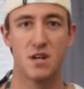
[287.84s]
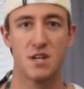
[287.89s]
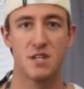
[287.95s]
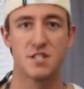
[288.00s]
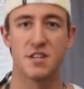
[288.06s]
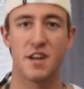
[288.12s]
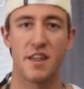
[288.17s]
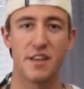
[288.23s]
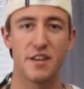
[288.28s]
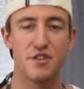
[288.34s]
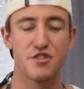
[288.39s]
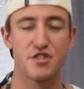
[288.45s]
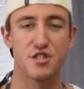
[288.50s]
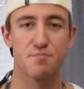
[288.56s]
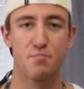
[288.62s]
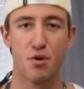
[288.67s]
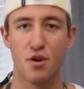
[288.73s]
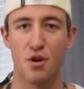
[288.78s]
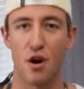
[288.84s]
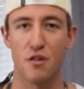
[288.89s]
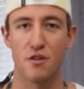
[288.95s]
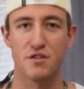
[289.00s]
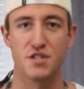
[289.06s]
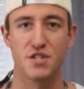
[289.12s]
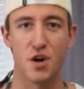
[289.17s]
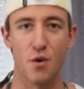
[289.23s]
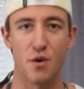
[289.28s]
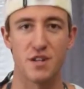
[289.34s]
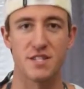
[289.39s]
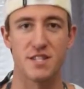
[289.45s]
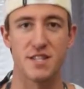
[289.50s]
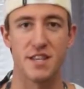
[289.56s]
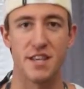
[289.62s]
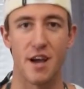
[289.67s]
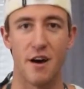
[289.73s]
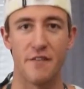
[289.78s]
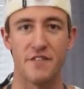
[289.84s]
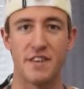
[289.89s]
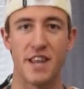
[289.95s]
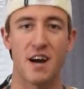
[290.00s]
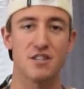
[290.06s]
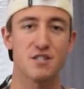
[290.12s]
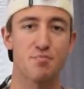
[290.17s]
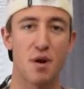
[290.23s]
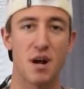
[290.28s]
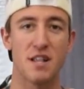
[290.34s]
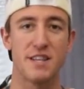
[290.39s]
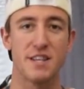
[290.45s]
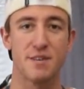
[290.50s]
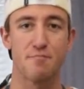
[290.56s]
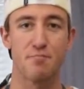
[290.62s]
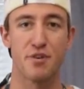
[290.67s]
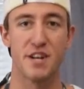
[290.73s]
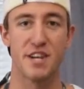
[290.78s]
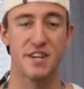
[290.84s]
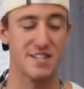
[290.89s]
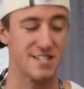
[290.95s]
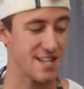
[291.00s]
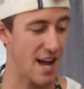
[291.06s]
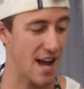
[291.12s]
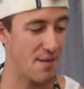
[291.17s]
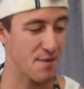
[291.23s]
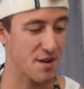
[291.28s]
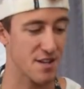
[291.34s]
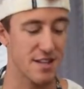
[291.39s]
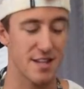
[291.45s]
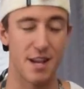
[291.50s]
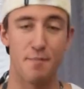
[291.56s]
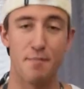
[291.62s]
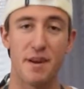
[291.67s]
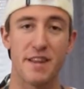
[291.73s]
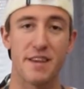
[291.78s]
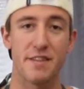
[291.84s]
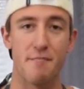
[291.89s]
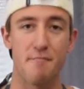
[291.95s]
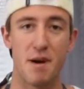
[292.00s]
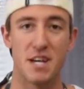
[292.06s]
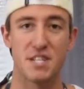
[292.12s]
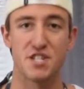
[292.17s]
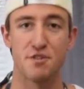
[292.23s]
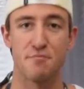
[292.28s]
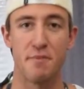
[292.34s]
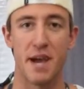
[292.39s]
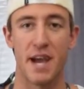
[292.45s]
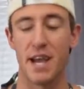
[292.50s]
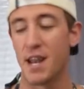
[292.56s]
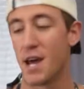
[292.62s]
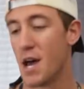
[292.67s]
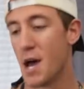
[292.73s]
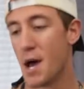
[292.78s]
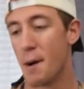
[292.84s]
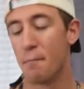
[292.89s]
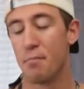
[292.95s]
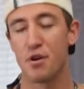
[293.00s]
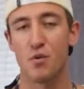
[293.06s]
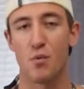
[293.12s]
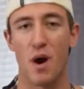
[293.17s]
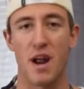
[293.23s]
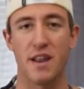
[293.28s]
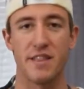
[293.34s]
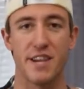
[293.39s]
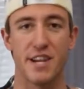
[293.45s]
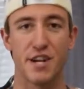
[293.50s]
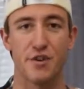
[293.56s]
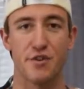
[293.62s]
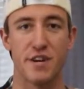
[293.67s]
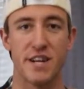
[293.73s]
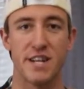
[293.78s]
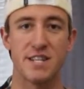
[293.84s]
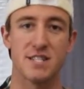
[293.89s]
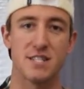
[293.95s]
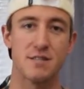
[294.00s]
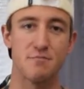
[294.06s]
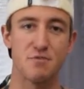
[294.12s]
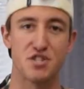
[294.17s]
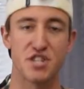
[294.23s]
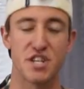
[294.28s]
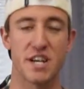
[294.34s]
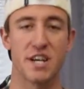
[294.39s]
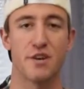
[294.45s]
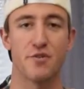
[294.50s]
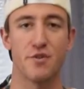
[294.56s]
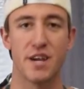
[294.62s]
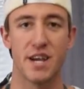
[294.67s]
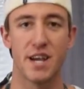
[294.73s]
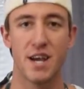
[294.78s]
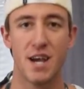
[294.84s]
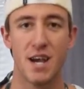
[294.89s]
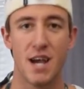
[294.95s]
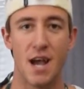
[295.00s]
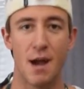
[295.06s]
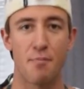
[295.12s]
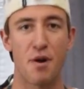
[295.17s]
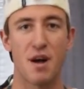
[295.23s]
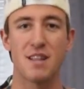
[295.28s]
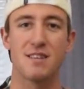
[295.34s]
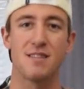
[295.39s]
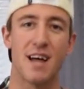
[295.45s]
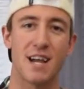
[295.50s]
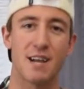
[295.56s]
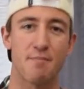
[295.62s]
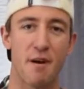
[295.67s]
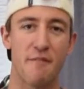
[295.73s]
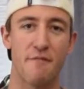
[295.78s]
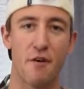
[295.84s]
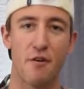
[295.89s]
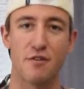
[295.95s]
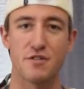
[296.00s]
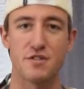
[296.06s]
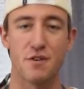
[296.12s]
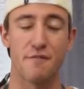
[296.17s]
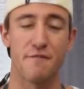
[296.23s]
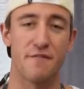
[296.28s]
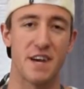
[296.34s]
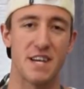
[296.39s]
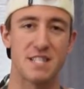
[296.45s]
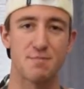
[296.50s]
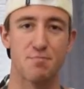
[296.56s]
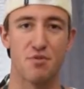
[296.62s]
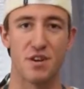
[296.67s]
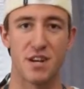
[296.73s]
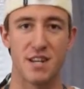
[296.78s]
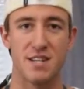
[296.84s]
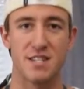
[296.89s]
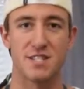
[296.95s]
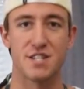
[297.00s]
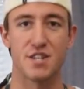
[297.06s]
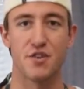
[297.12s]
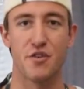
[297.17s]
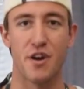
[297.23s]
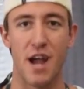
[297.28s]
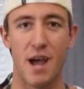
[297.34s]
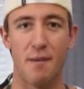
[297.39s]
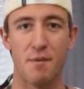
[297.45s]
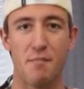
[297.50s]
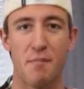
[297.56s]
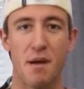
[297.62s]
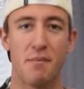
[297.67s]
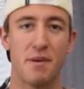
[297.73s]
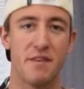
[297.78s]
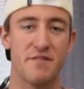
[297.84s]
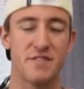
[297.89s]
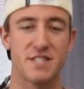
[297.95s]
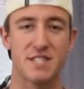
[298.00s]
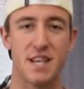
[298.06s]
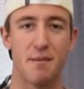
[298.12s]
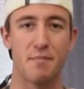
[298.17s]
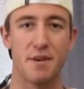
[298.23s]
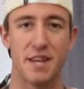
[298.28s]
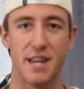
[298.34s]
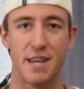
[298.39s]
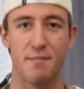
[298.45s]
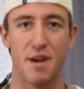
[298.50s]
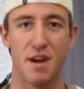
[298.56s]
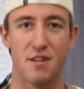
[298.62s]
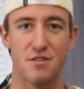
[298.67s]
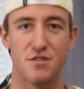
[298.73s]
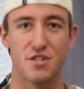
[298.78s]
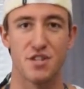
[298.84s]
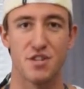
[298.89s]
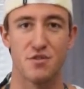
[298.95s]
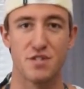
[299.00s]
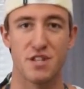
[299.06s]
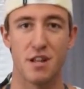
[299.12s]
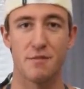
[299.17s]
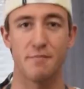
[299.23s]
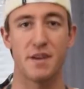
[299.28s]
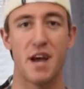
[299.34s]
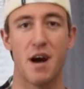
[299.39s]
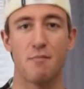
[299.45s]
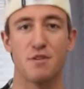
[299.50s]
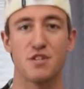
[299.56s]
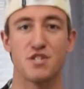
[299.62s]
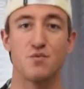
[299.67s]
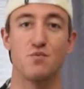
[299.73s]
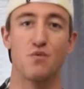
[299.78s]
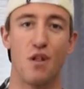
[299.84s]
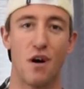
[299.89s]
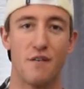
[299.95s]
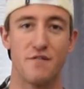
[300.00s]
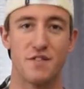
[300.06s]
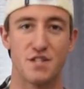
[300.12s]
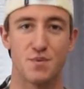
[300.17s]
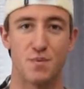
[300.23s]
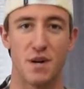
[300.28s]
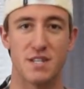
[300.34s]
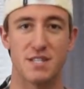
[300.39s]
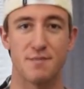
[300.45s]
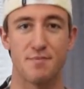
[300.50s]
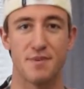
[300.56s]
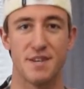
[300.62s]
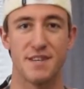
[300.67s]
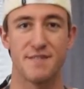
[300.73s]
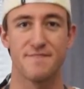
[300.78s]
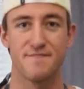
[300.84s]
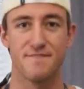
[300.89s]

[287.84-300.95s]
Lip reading: So now that you just put all those donuts in the oven, now is probably a pretty good time to clean up any of the mess you made, put away the ingredients and the machinery, and probably like my photos on Facebook and Instagram, and maybe even send me an email or two telling me how much you love this recipe.